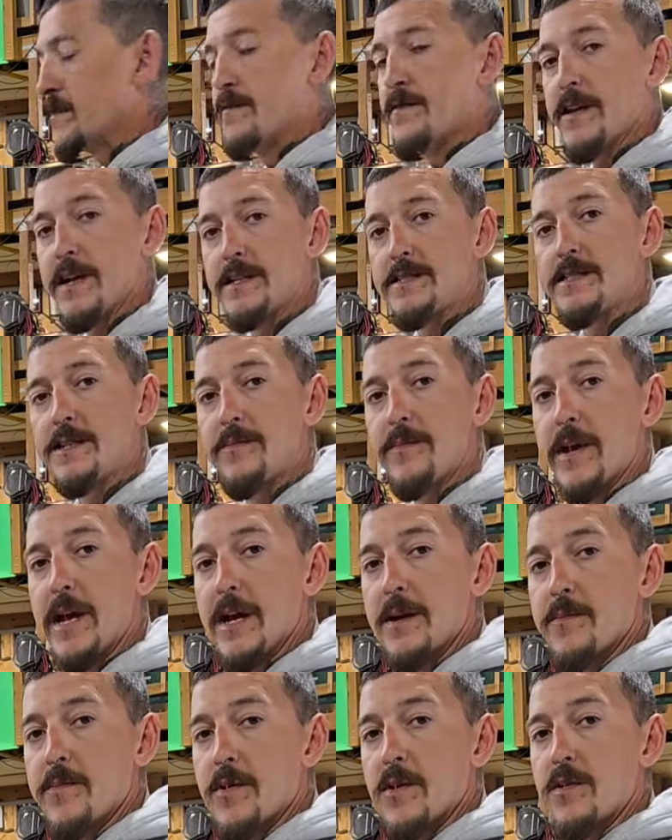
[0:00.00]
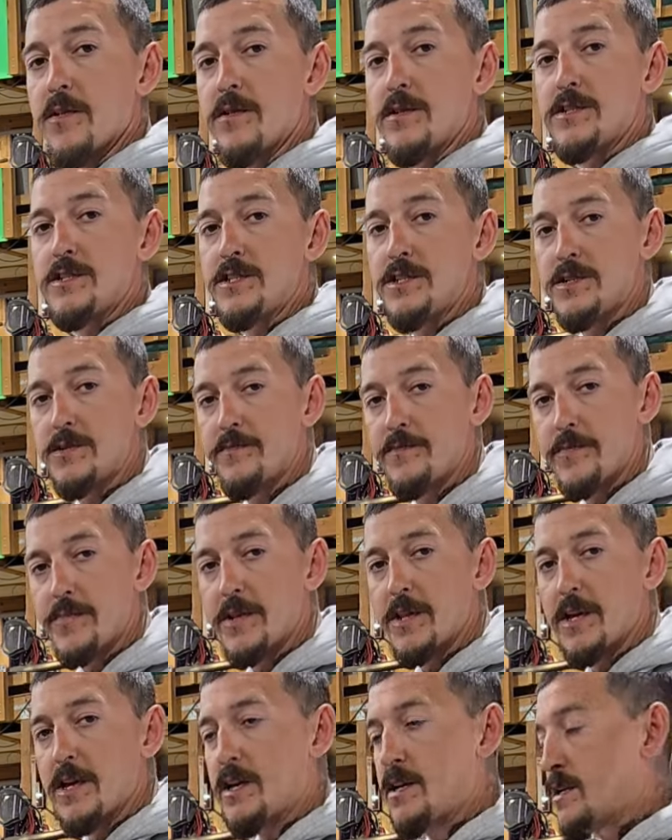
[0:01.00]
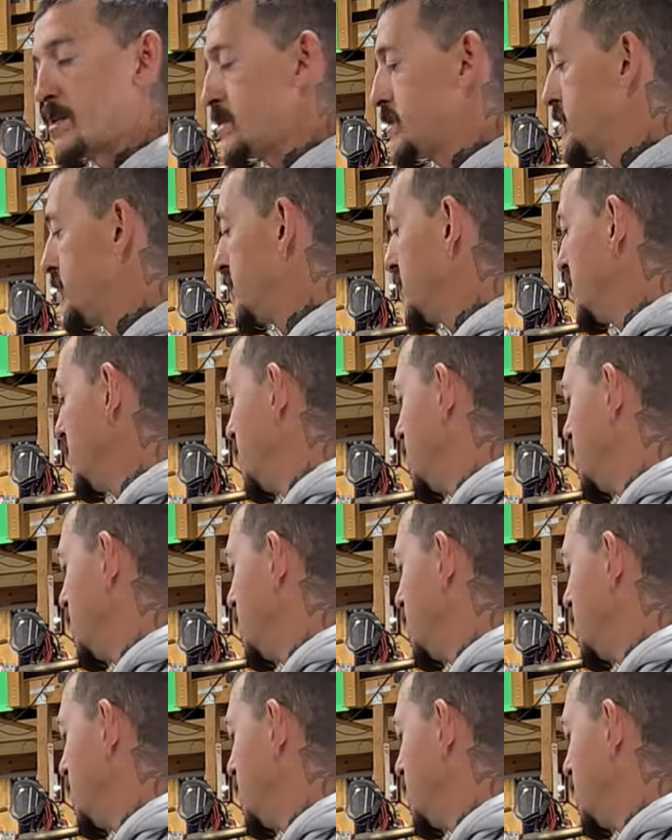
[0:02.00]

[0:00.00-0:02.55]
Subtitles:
the fancy back purge plugs